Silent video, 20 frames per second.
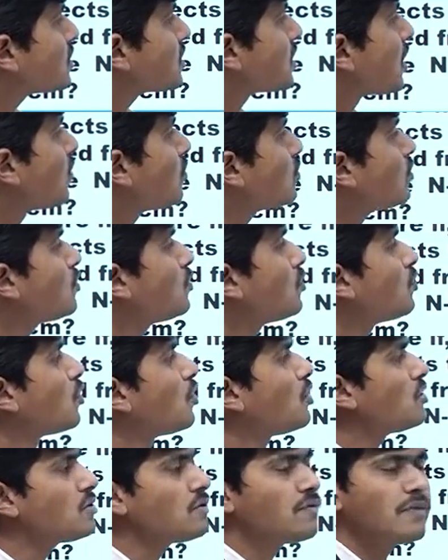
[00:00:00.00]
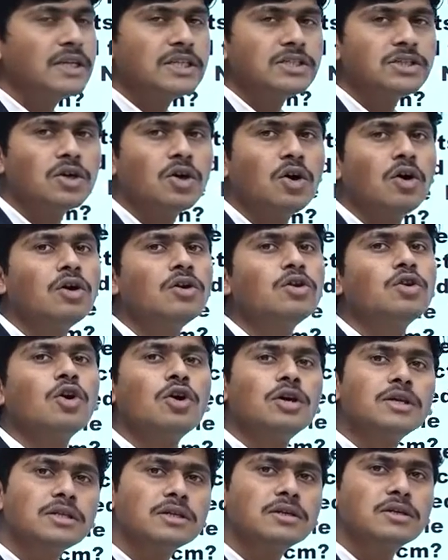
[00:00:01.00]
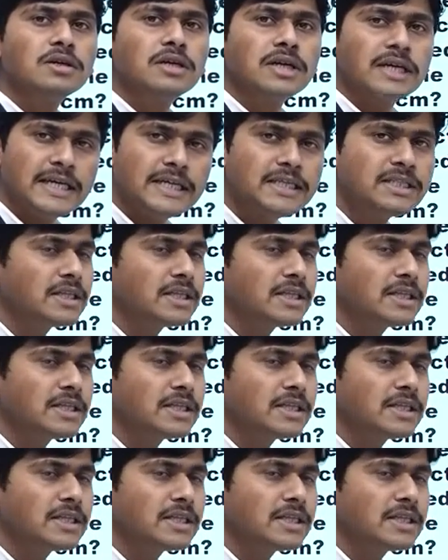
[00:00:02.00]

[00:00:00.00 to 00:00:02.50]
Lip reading: south to northwest or northeast